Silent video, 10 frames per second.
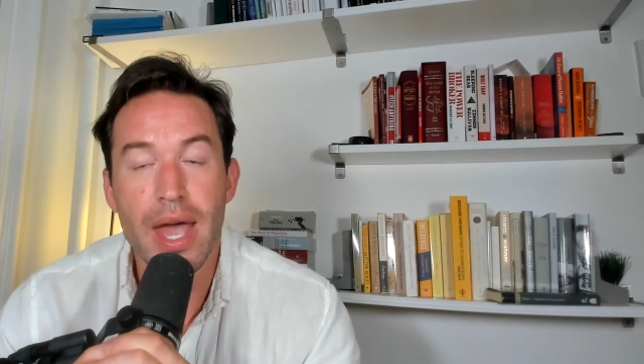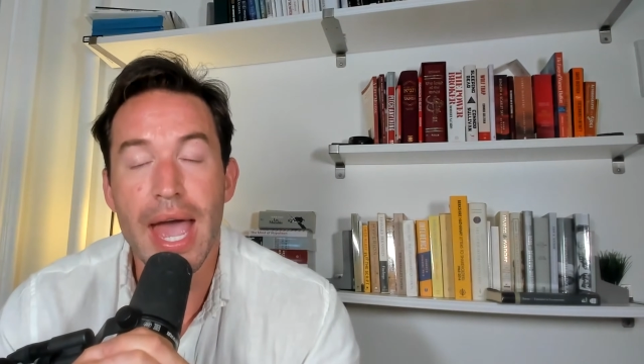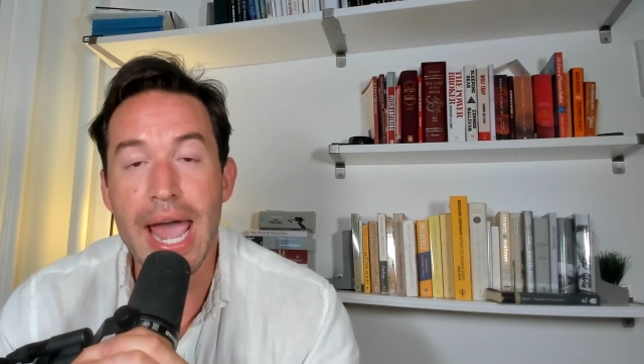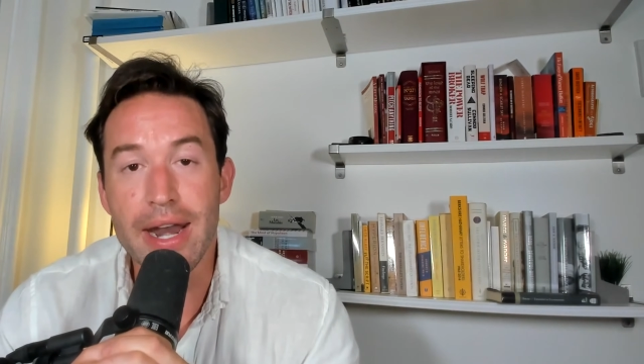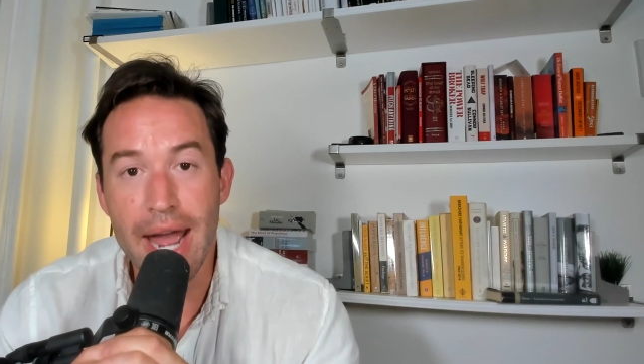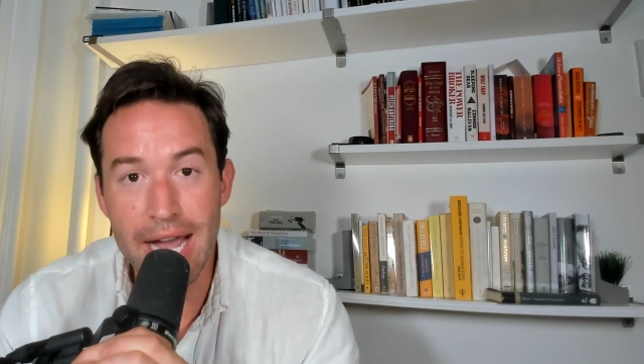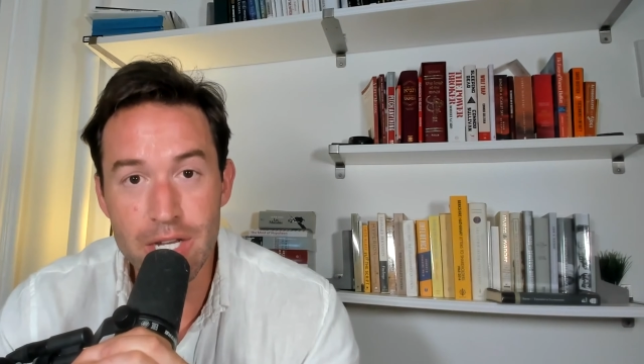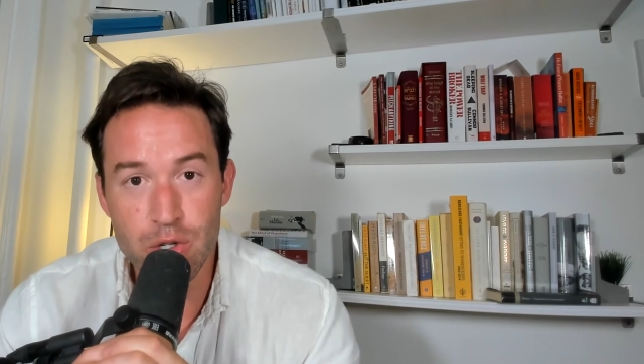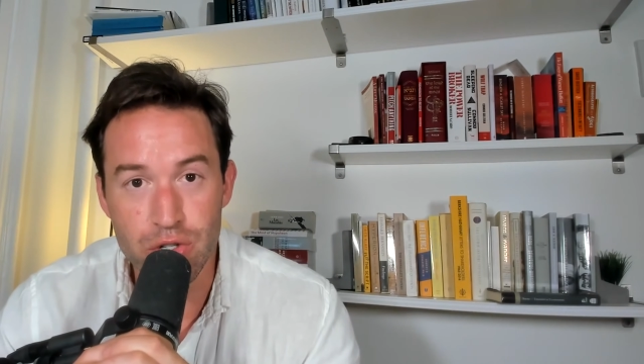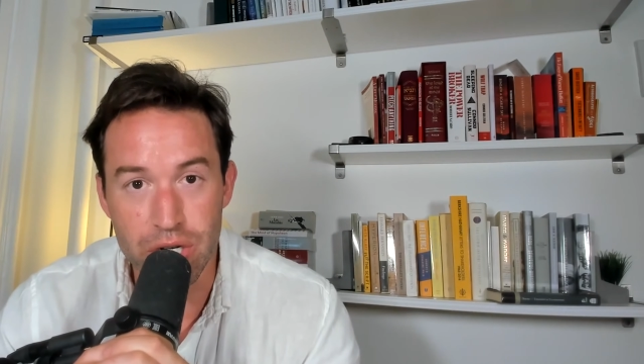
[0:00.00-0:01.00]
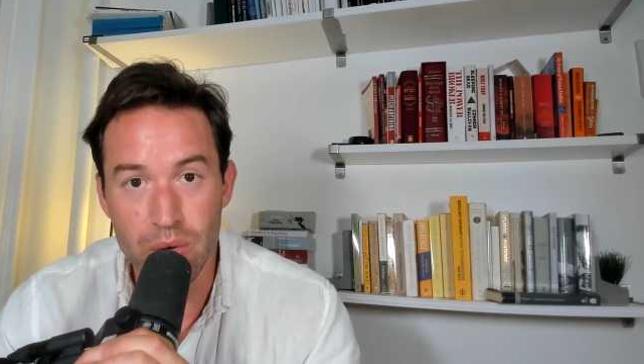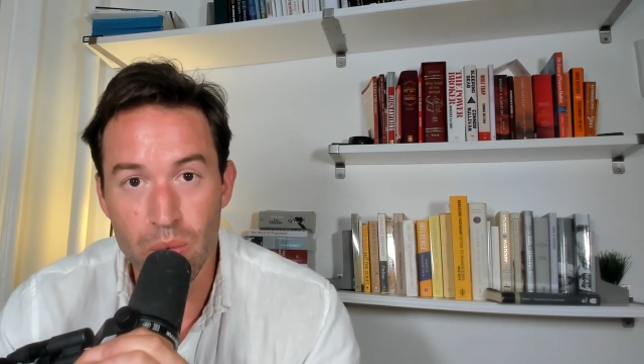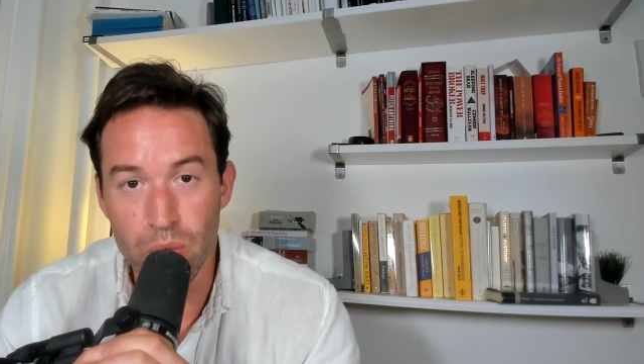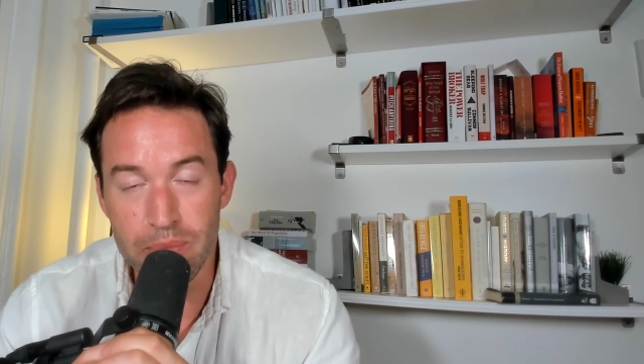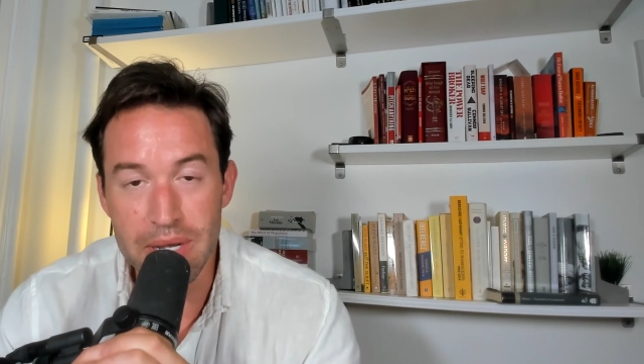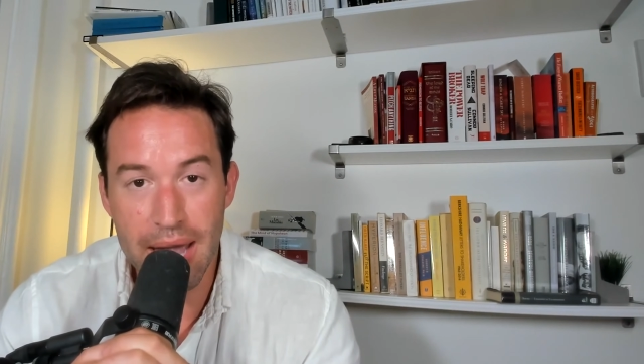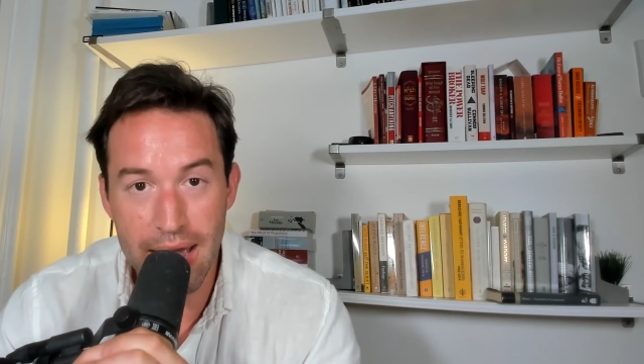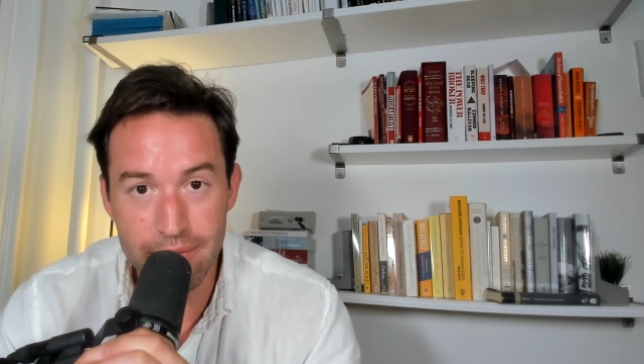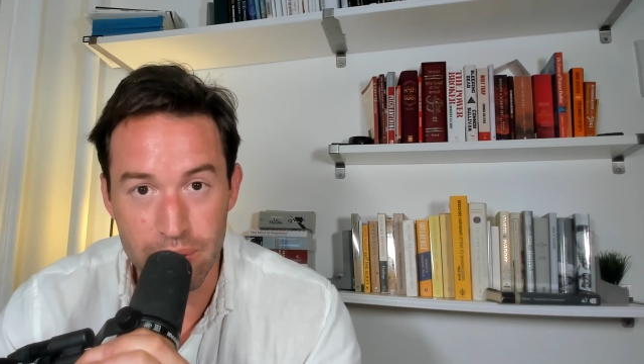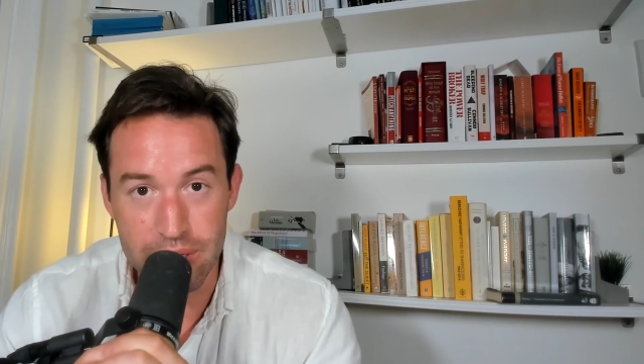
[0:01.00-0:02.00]
and estrogen would be
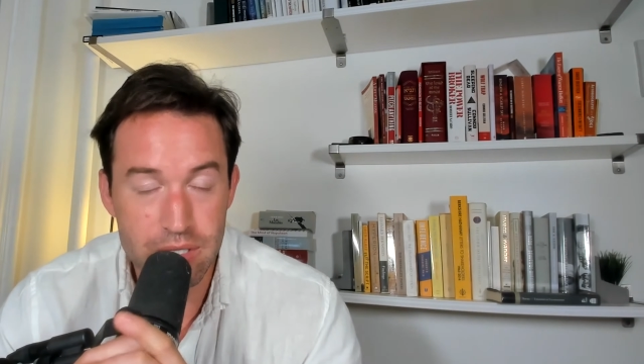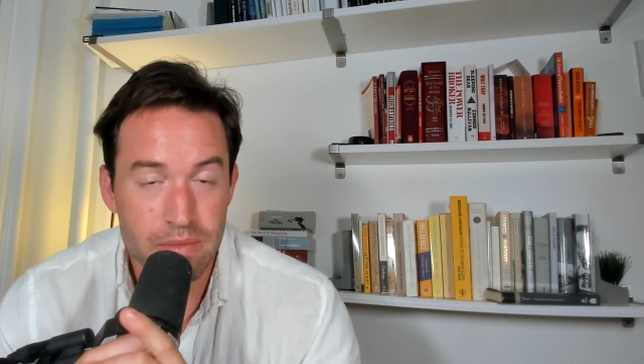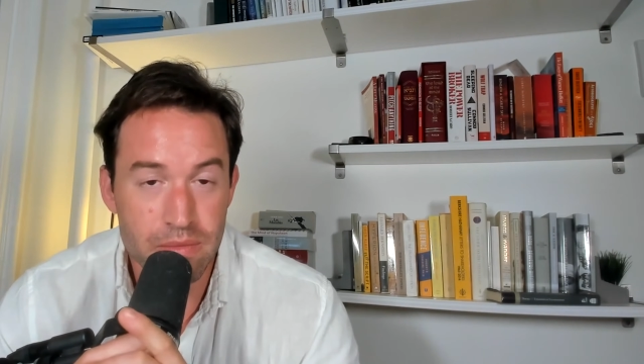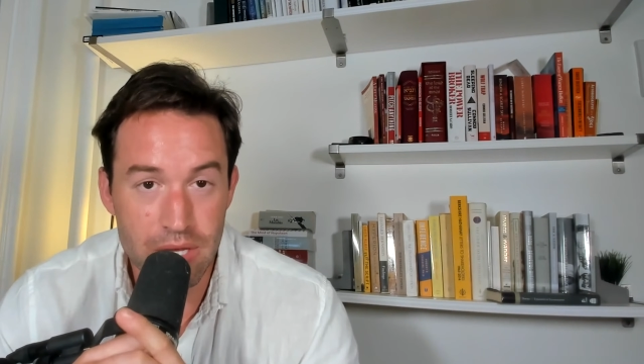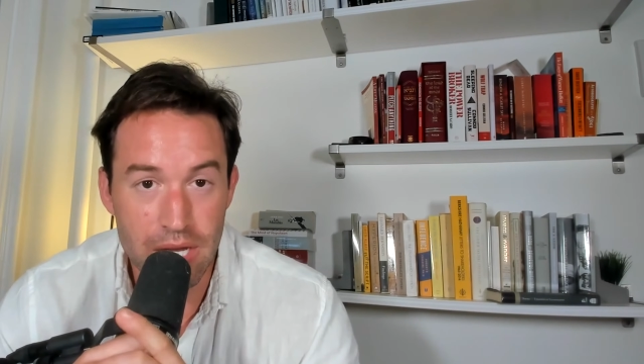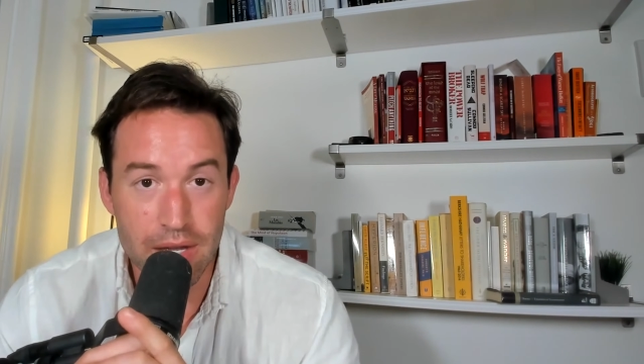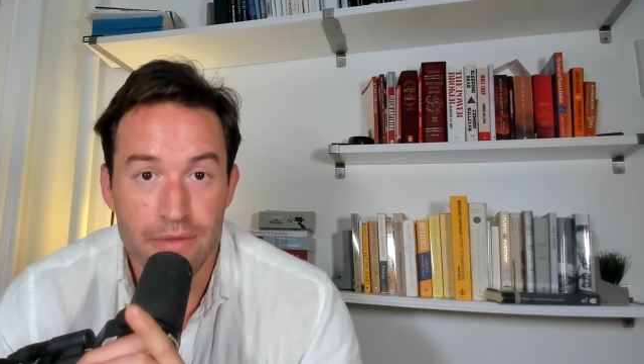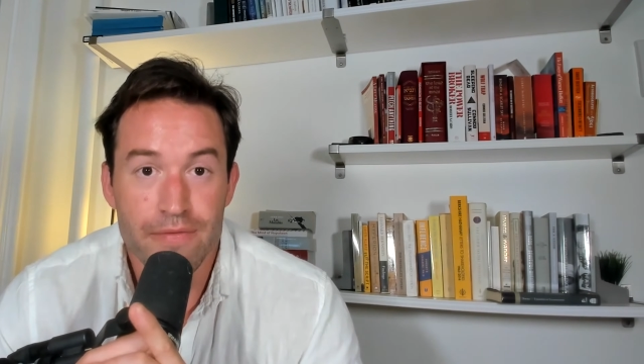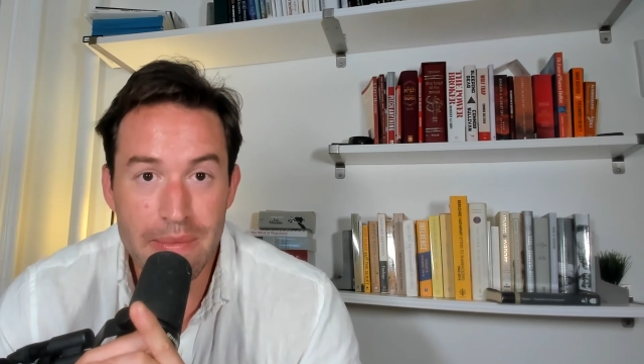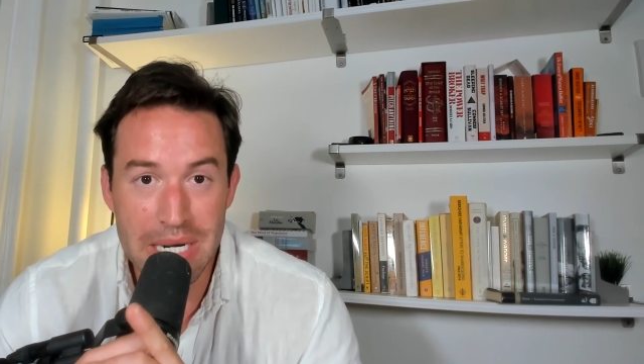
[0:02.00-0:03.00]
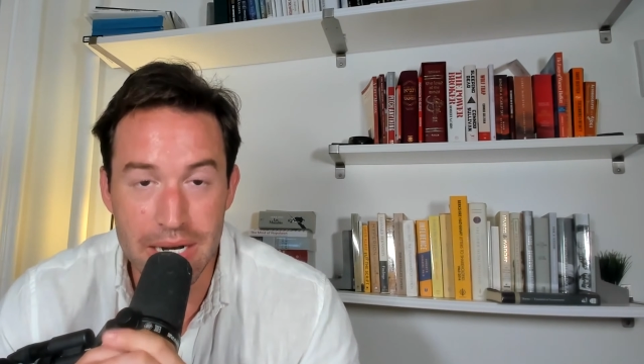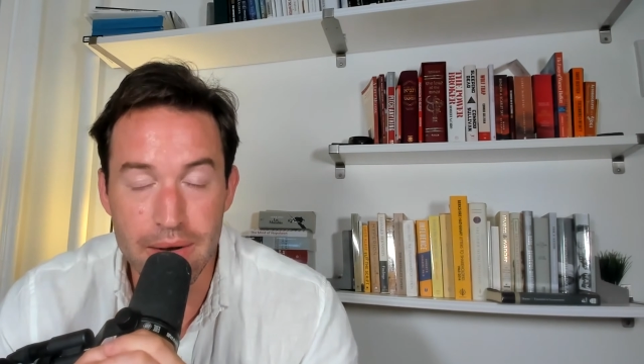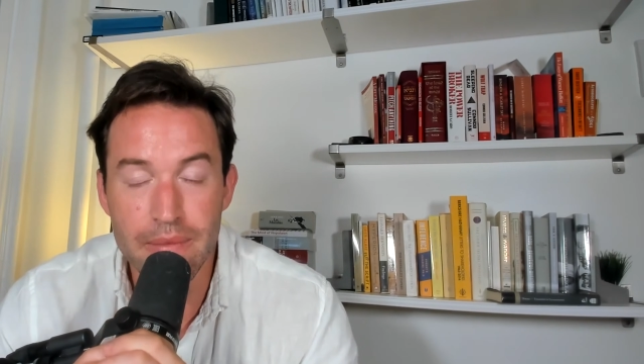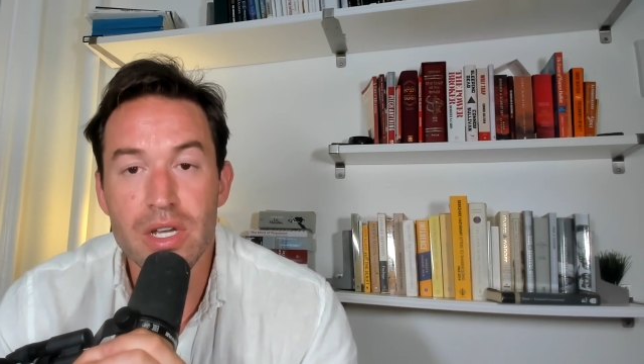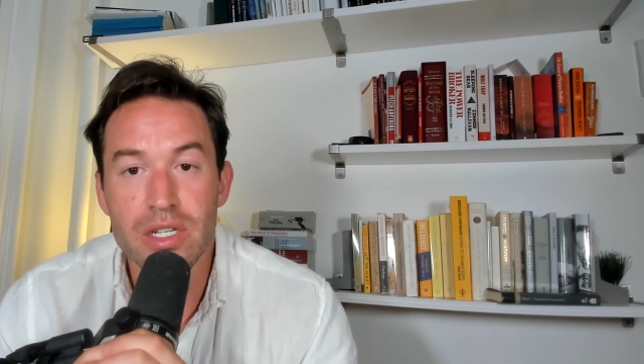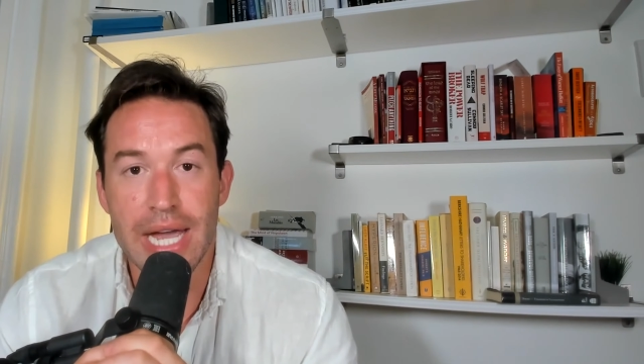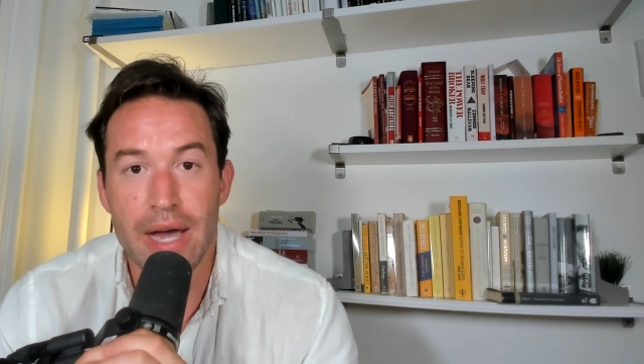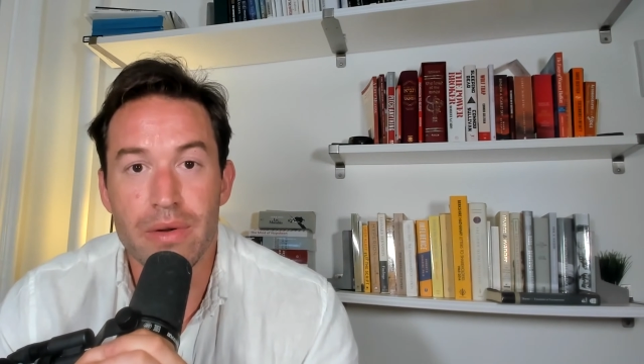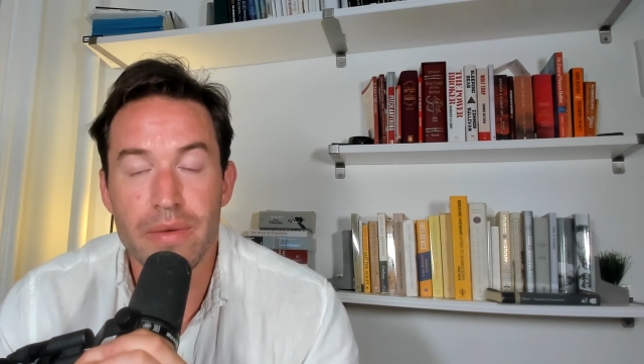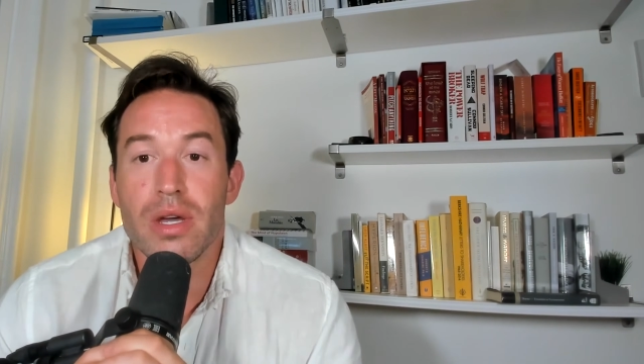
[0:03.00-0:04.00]
head voice, the feminine sound.